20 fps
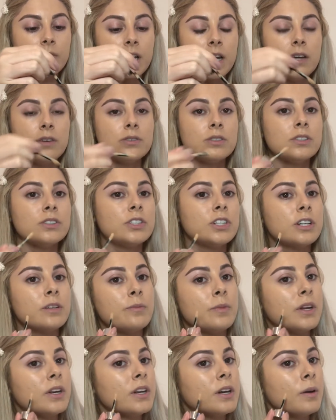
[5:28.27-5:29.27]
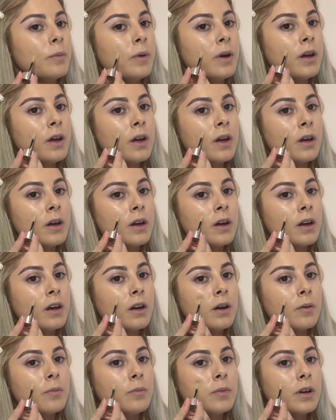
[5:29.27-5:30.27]
I use the shade medium
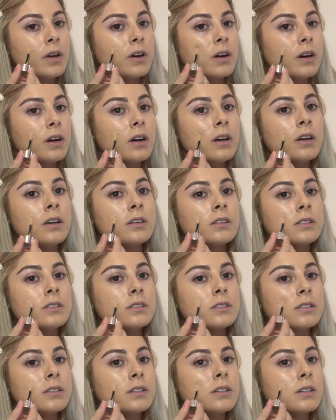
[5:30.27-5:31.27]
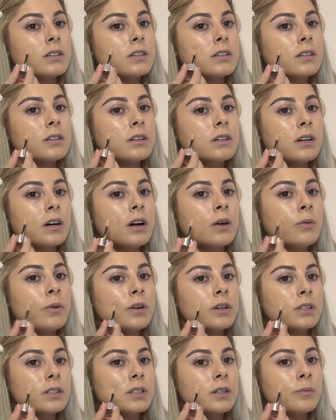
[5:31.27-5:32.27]
because I
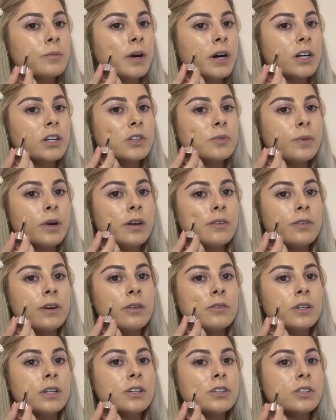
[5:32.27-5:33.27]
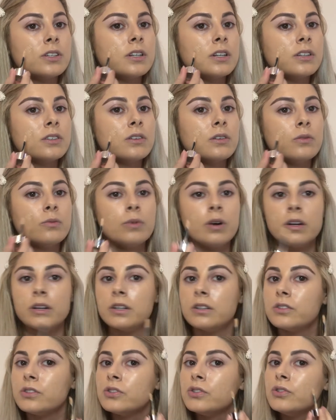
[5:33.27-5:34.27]
want it to match my foundation. I don't want
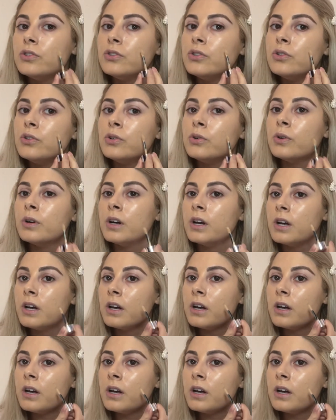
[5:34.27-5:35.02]
it to